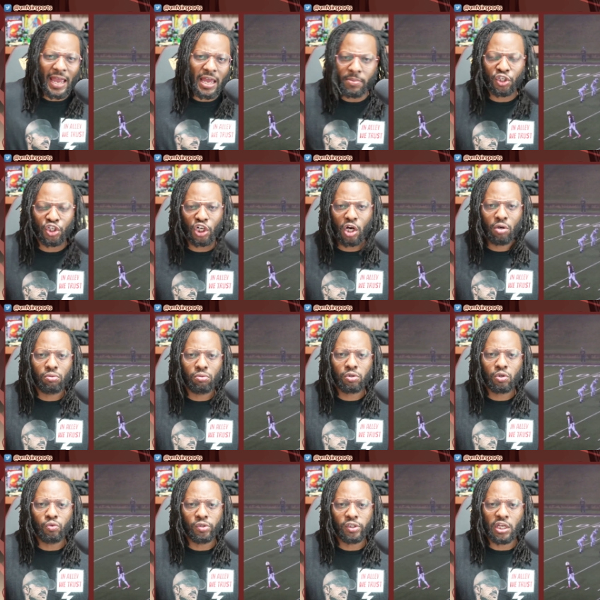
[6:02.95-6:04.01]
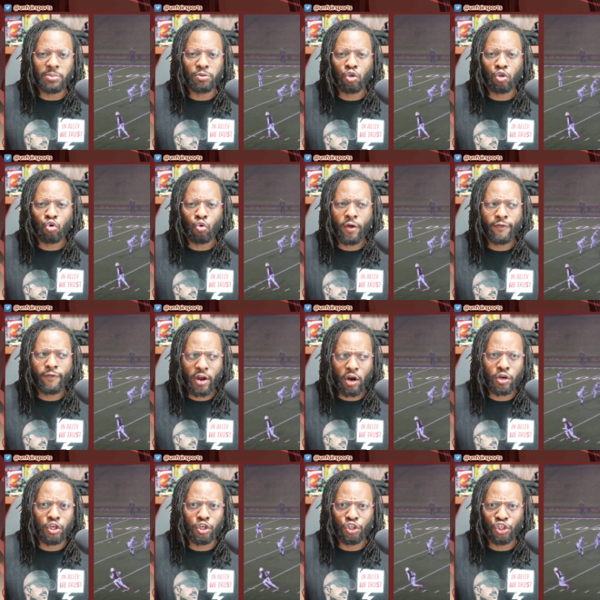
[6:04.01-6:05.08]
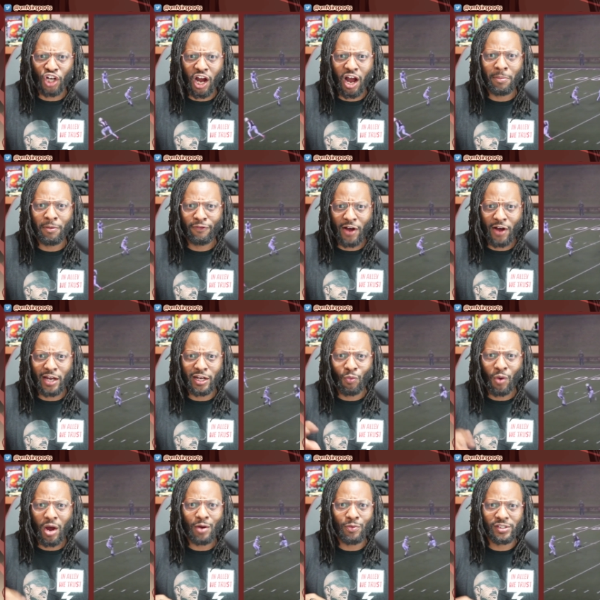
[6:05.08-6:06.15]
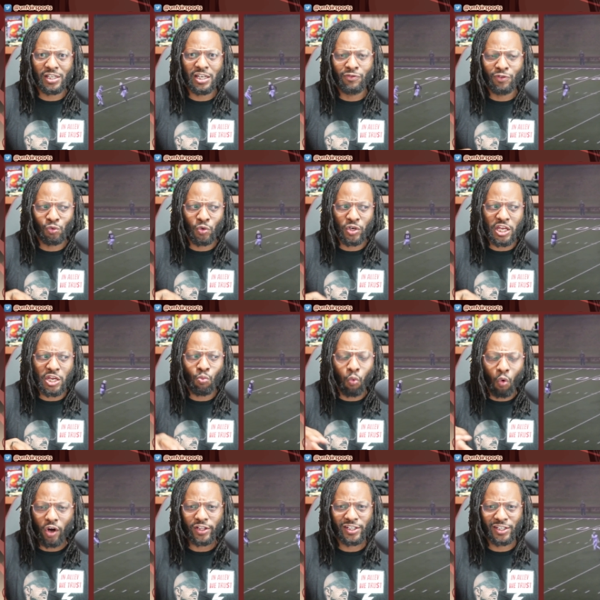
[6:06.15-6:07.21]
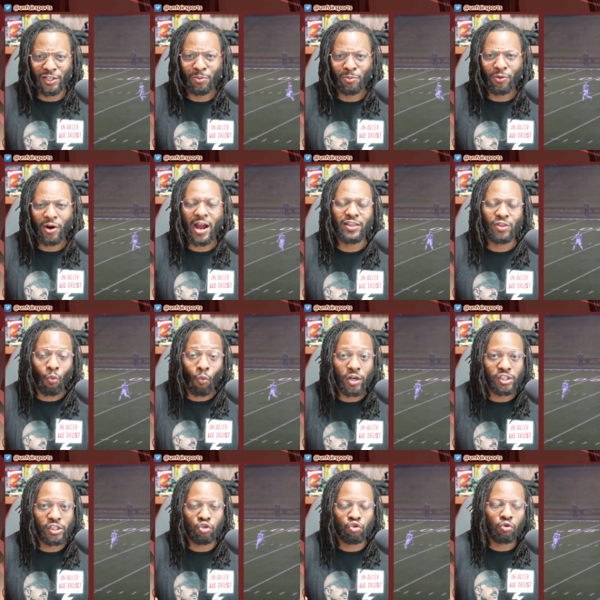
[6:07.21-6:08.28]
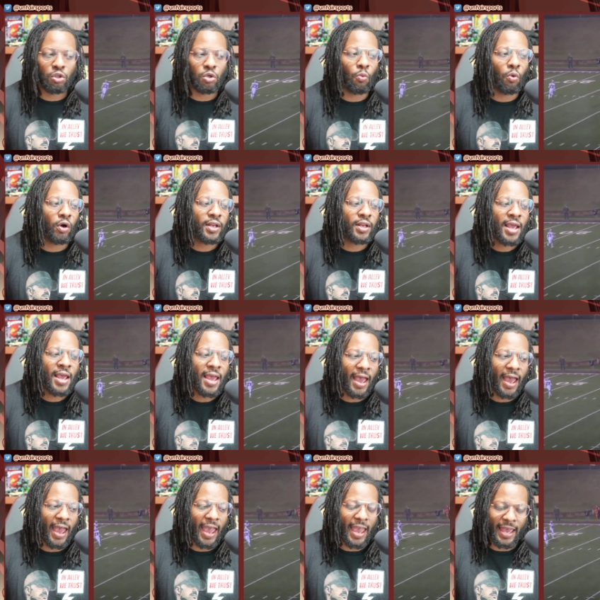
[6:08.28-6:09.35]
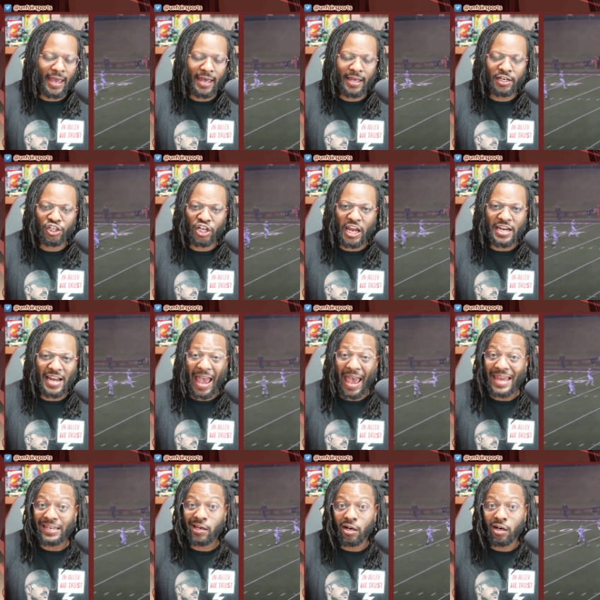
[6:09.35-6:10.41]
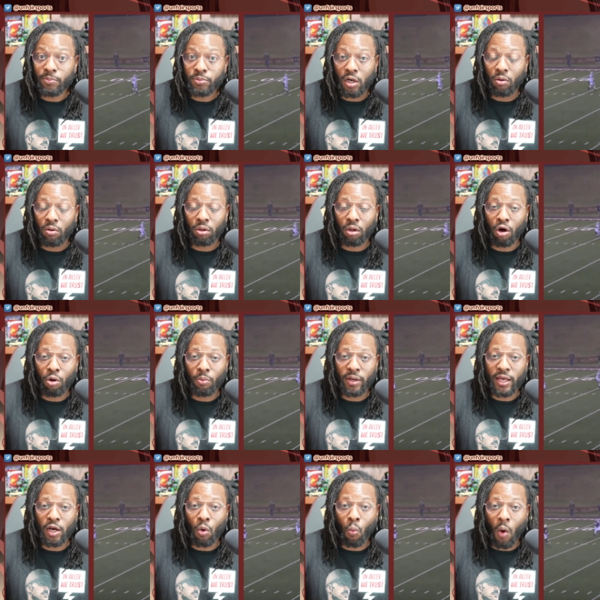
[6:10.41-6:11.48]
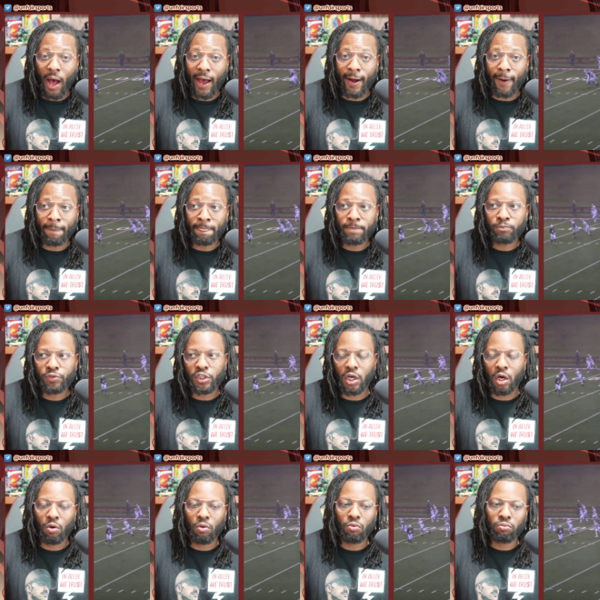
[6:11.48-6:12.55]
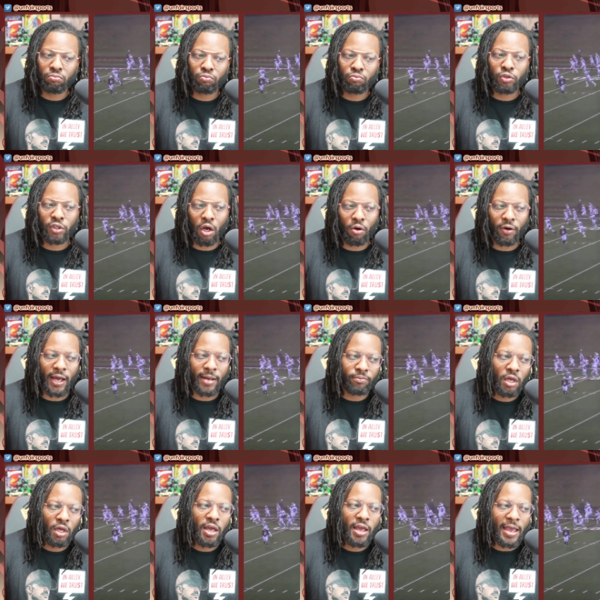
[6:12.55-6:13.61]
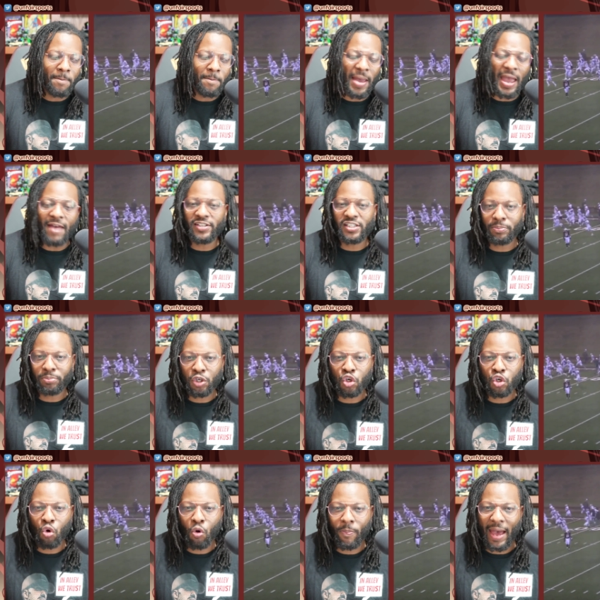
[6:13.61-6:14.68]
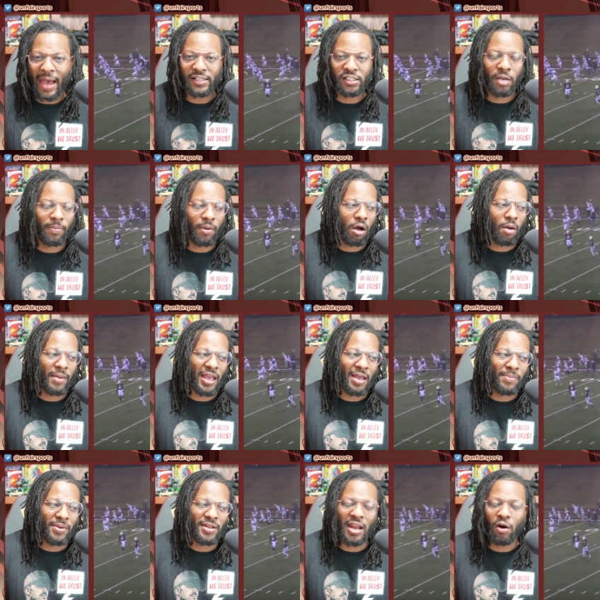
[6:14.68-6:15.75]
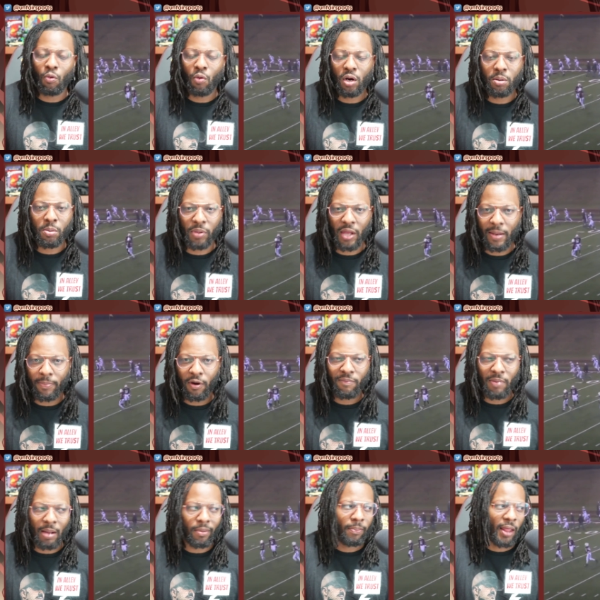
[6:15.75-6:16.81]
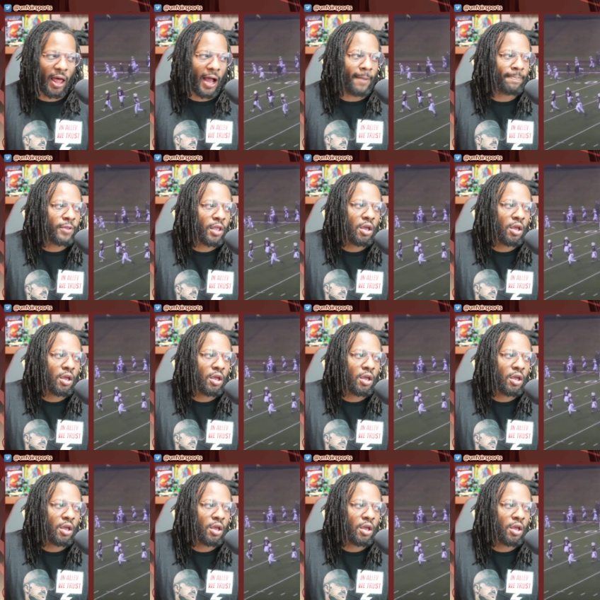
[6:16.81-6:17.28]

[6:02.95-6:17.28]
got Emmett Jones, who seems to do a very good job of finding wide receivers when he wants them, right? The ones he truly wants. And Jaden hadn't come to Oklahoma in a while. So it was like, okay, may have something to do with basketball. May have been they don't want him to play both, blah, blah, blah.